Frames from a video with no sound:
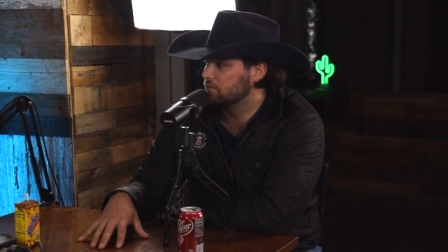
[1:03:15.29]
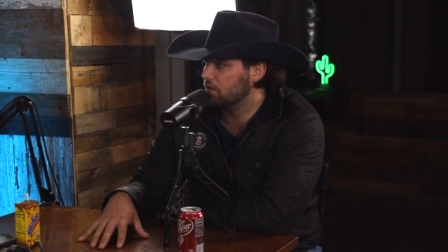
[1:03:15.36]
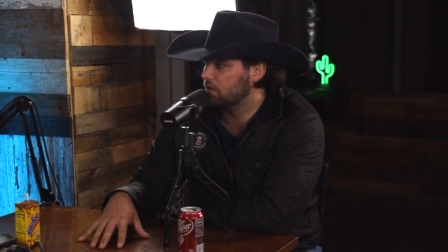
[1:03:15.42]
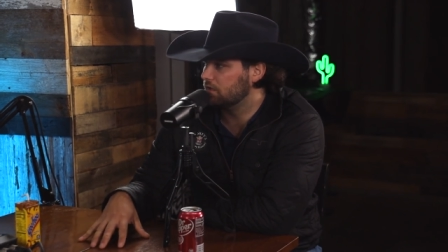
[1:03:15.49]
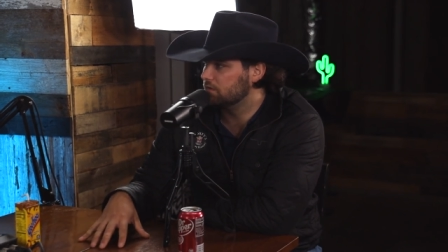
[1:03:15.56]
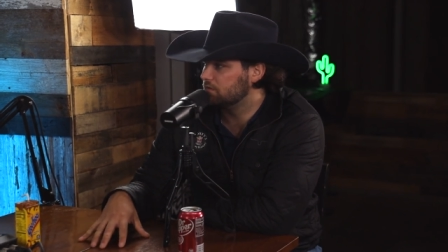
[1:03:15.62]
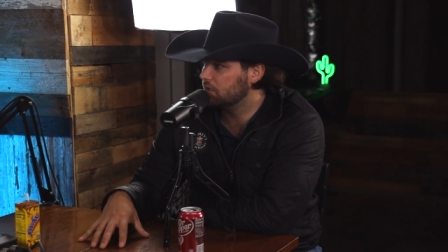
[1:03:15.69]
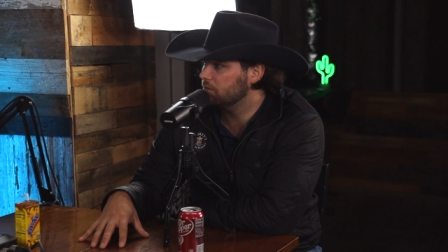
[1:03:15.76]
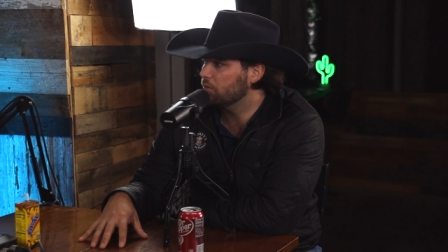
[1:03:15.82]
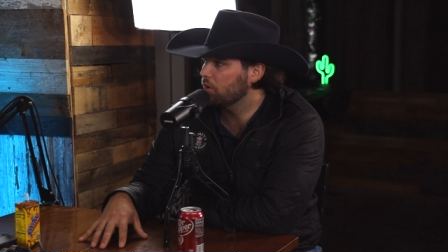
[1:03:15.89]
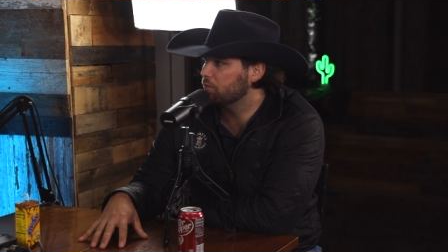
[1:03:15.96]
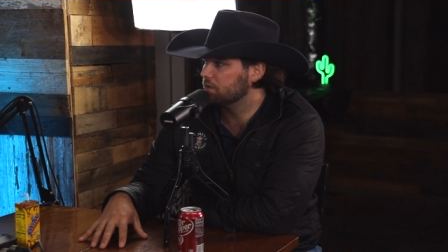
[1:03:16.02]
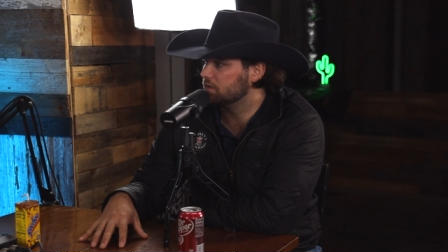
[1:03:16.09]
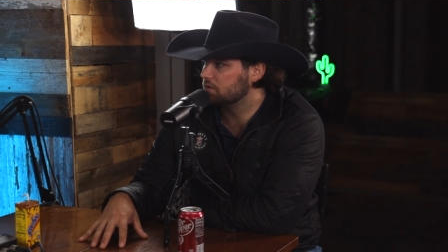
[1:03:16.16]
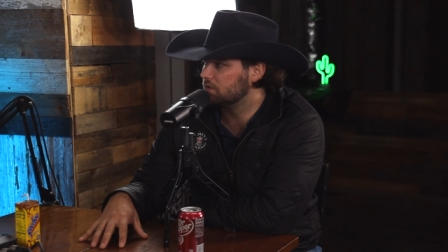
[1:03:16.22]
uh, team
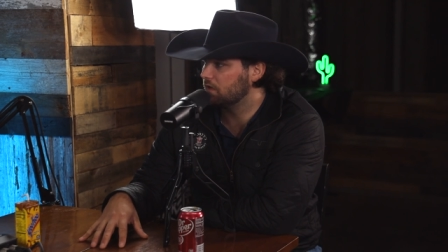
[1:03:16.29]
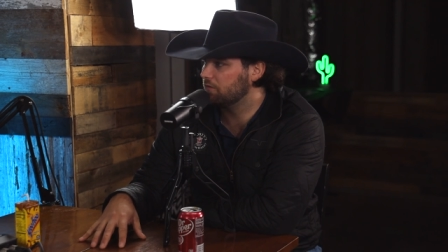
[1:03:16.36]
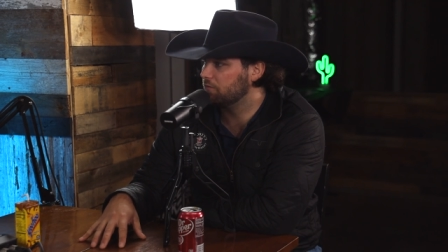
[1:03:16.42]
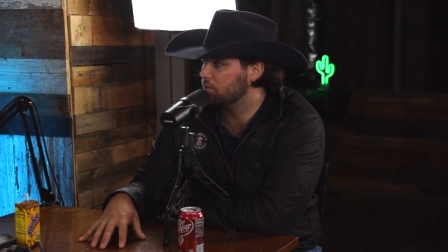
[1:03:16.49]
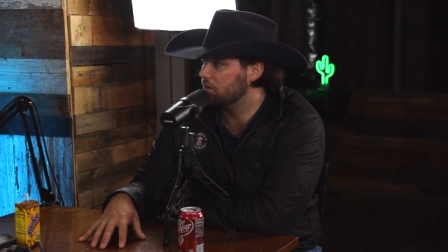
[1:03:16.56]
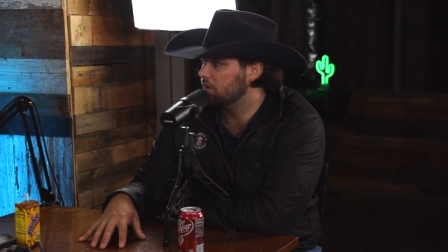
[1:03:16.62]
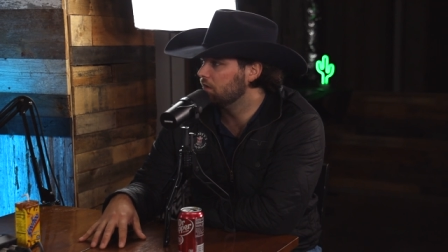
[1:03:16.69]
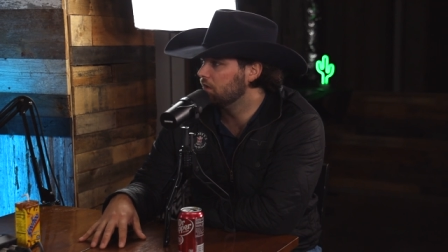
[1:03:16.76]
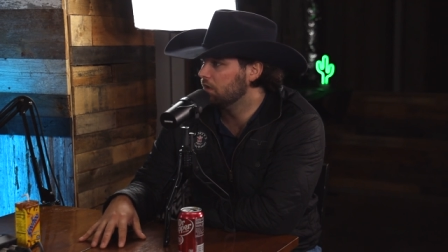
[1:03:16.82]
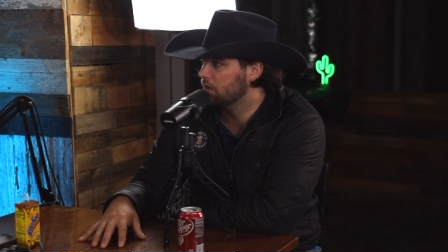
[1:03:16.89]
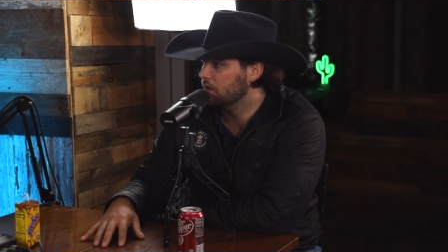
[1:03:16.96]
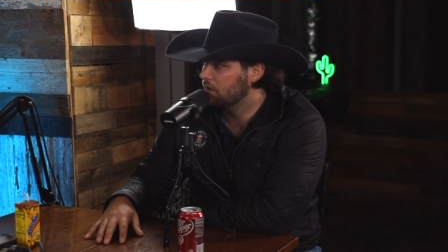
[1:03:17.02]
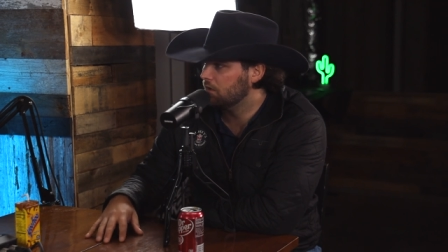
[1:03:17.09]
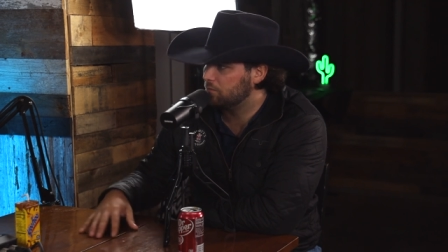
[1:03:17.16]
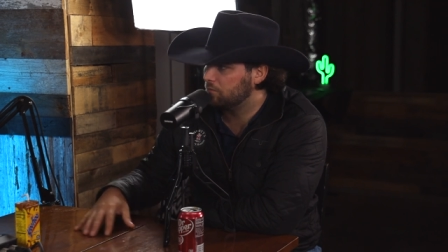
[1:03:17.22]
roping stuff, but
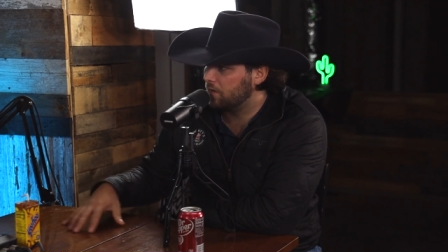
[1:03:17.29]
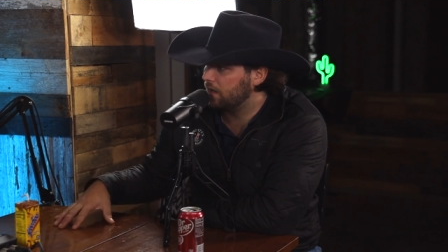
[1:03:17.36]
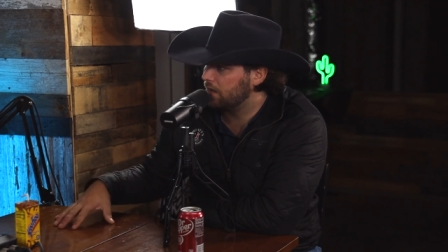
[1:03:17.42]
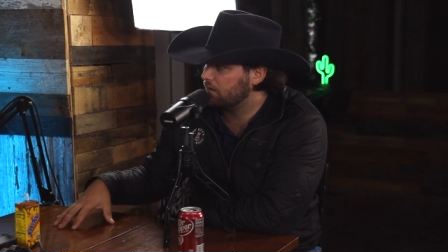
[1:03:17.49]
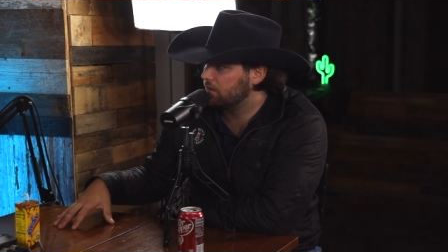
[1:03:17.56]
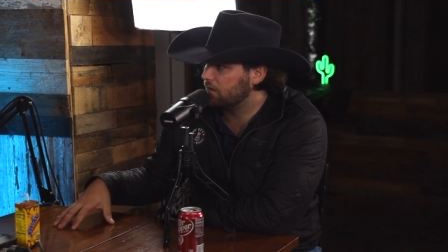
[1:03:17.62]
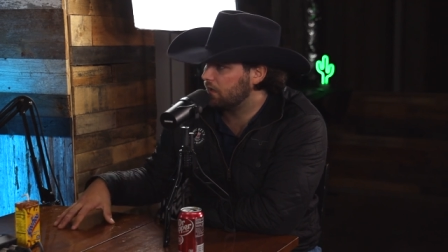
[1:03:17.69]
man,